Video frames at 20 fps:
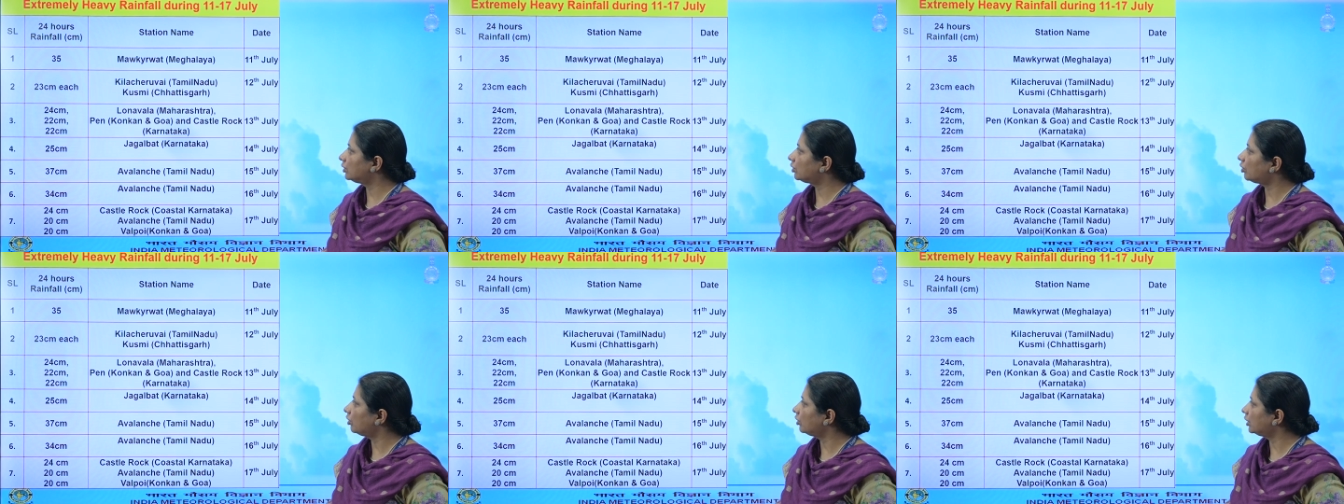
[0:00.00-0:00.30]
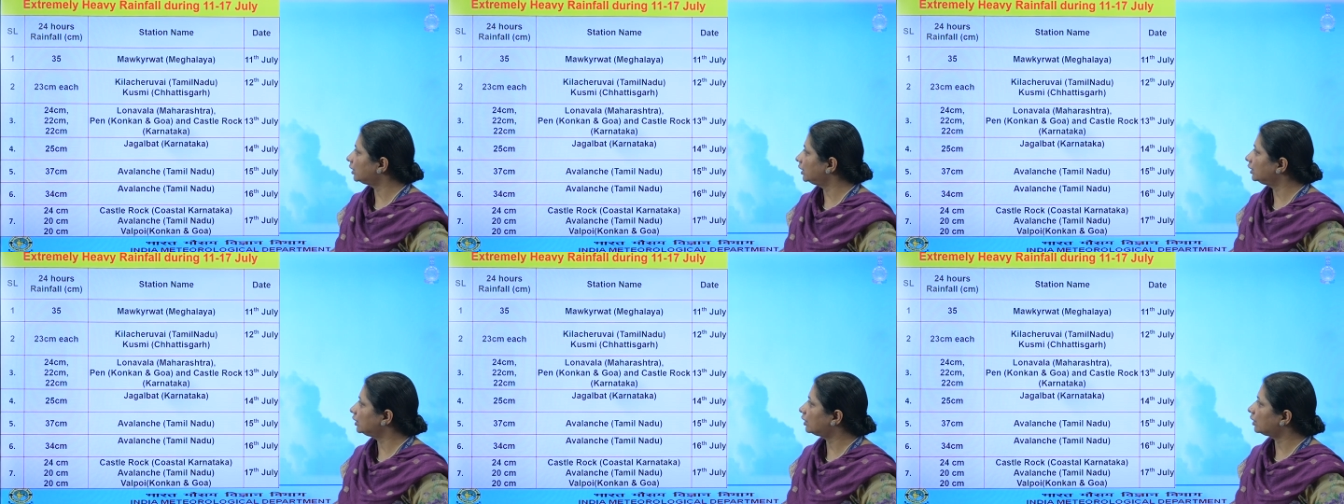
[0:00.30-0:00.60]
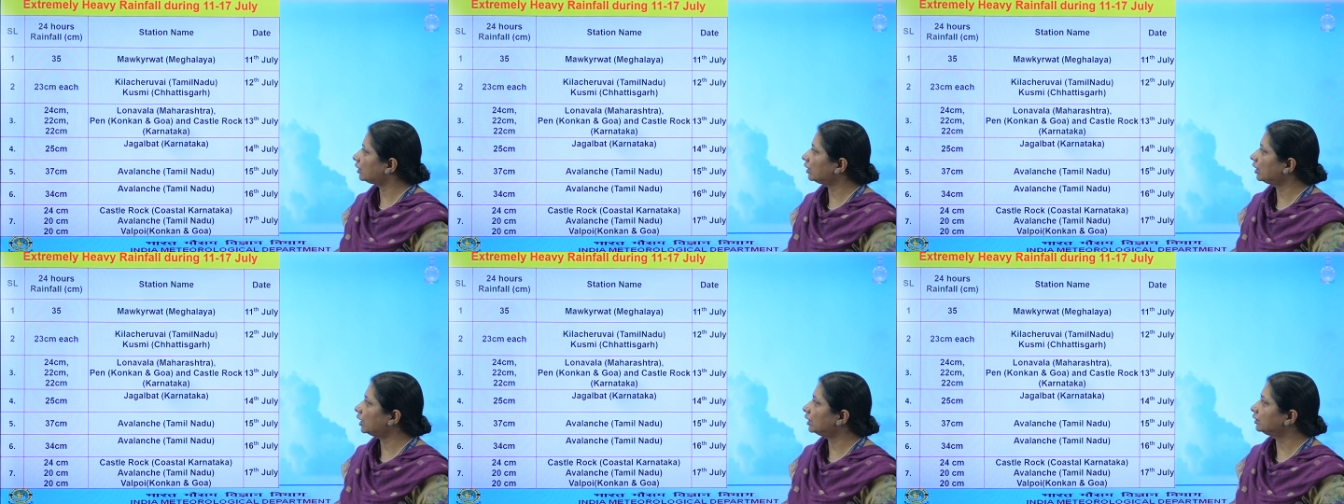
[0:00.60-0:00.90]
Rock in
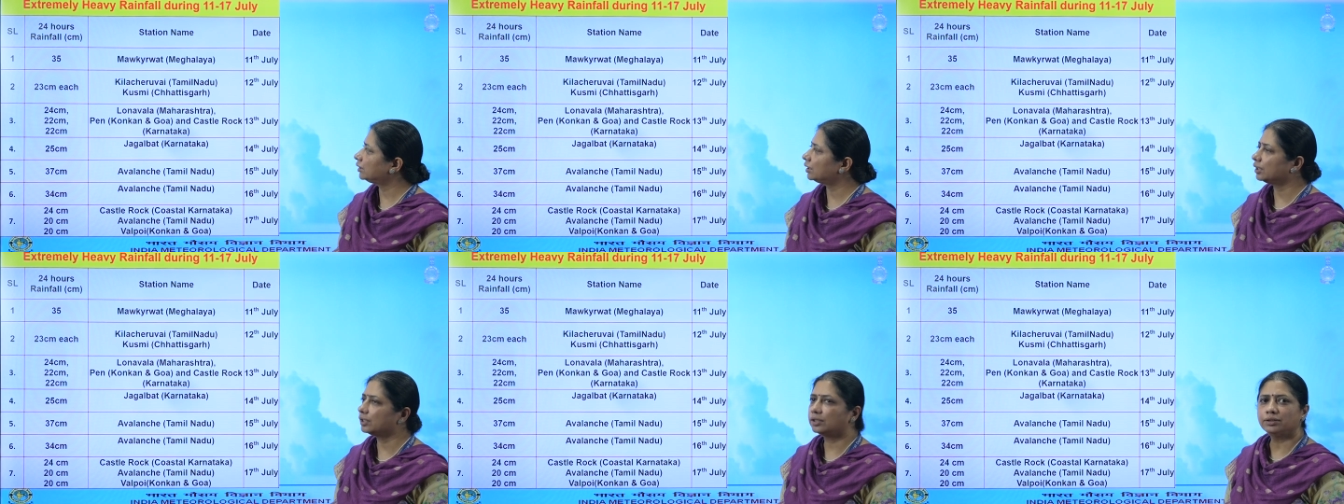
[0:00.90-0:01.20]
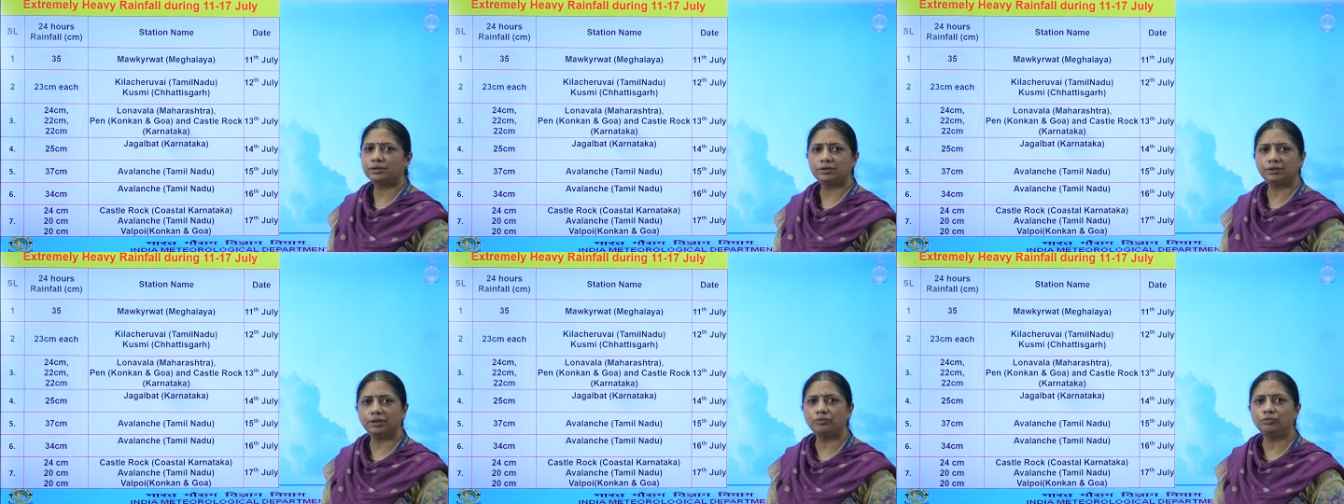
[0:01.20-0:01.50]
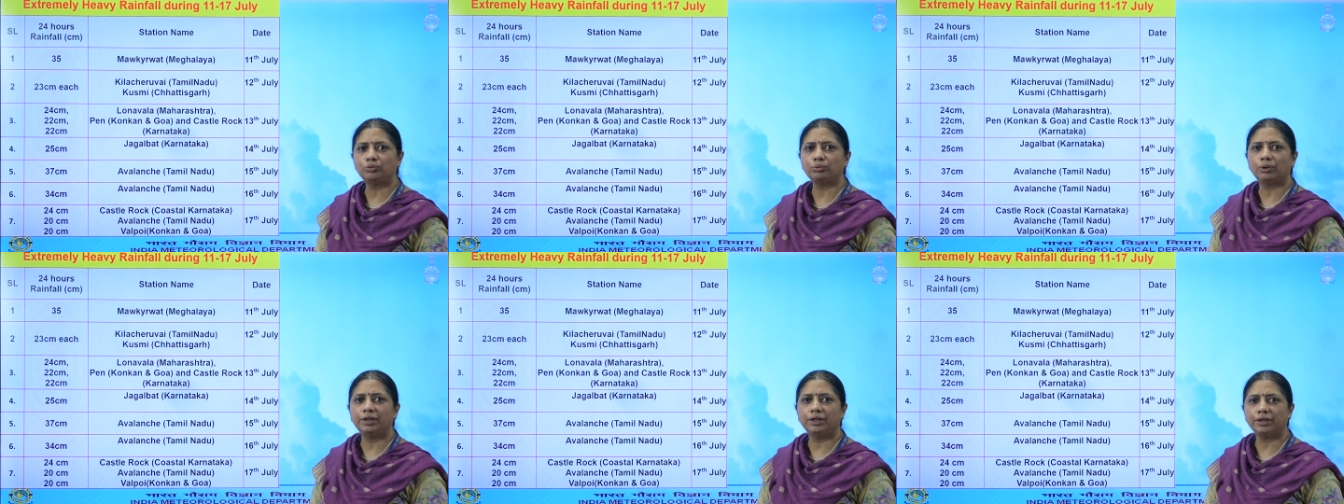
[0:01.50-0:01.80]
Karnataka
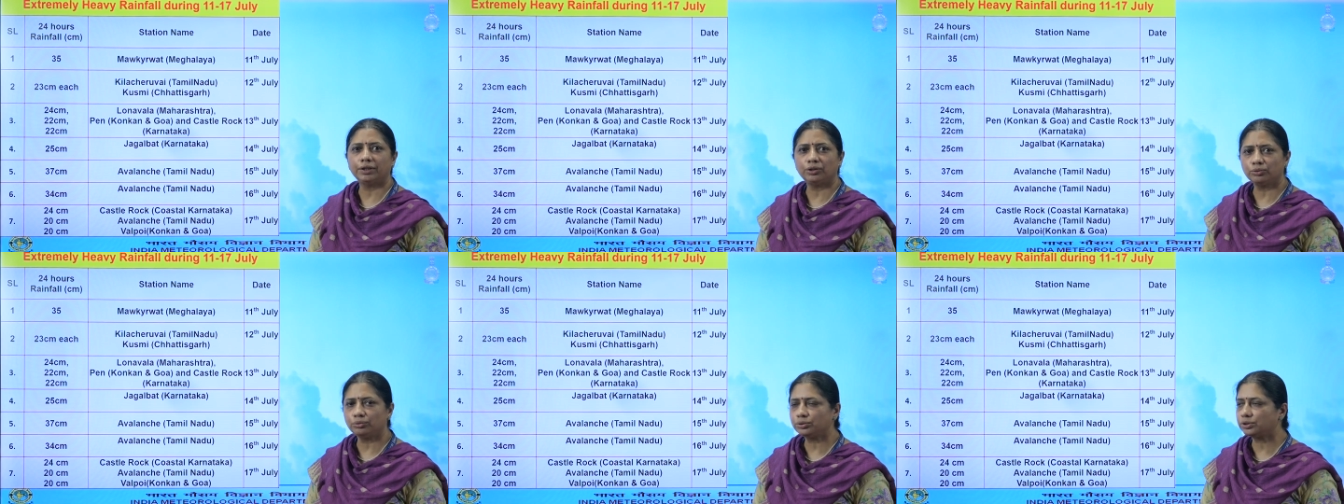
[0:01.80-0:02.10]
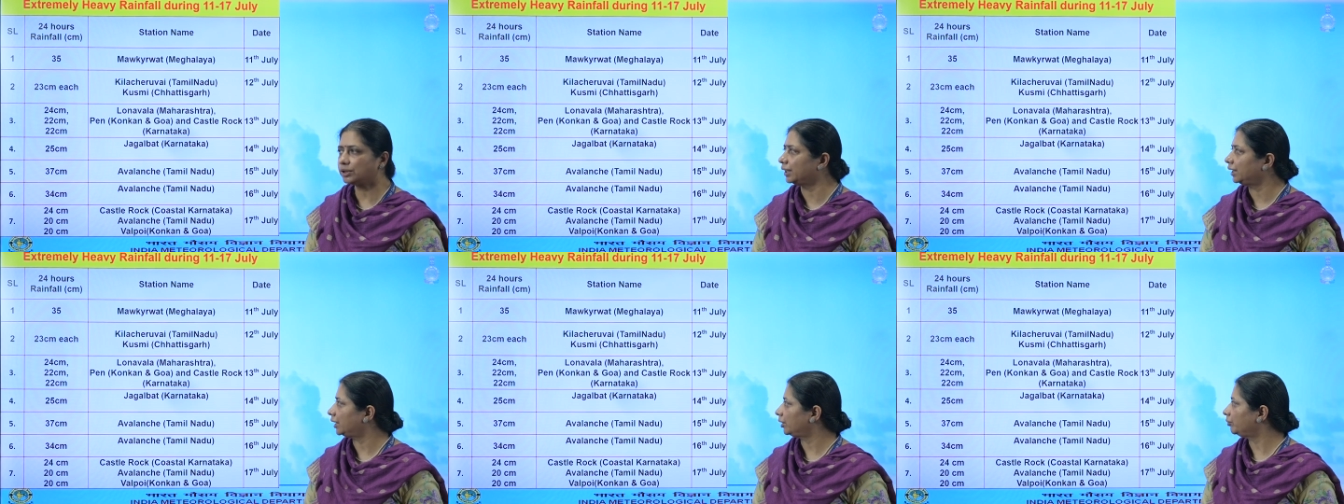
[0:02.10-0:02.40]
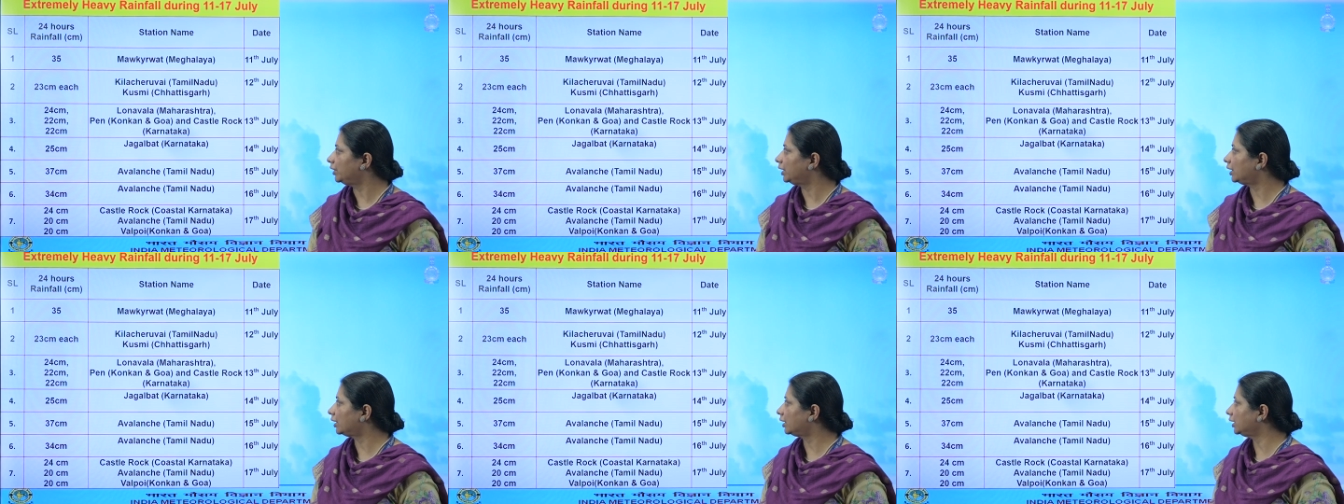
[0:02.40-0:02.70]
received 22
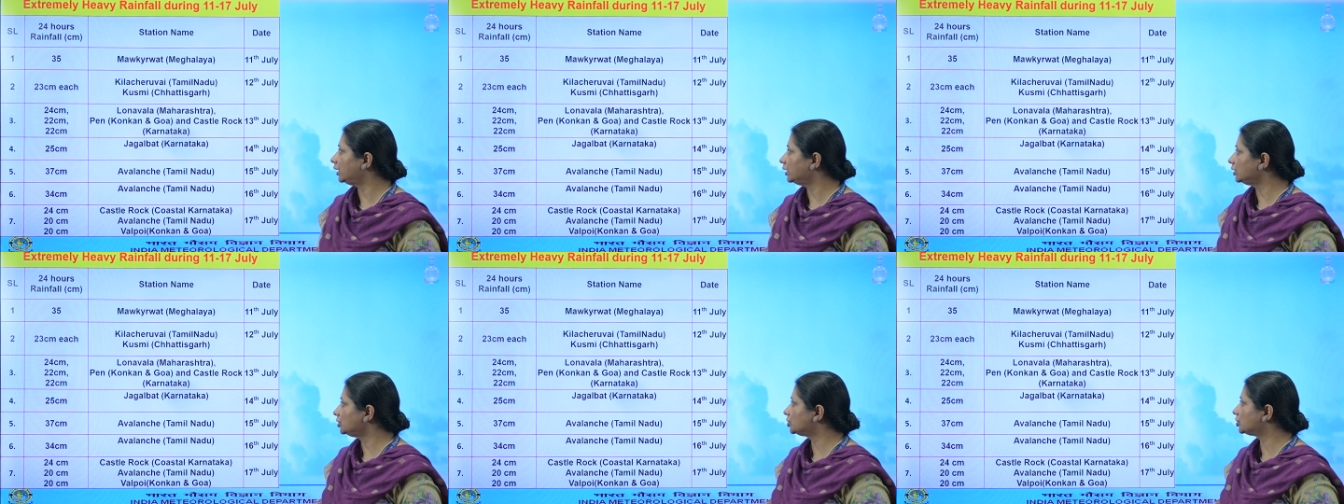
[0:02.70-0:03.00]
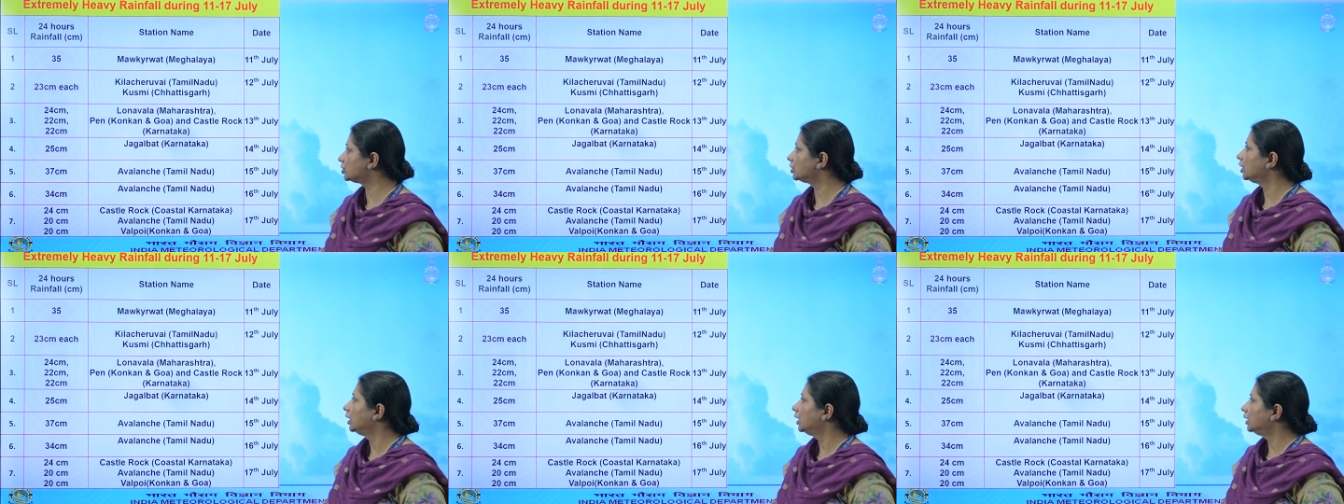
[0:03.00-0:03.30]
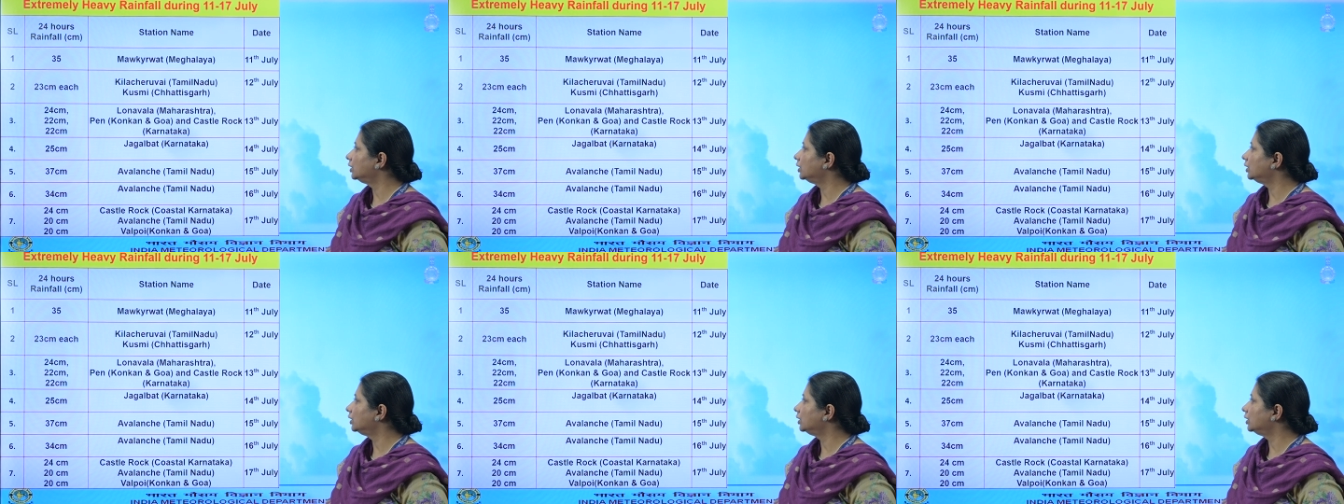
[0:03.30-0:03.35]
centimeter each.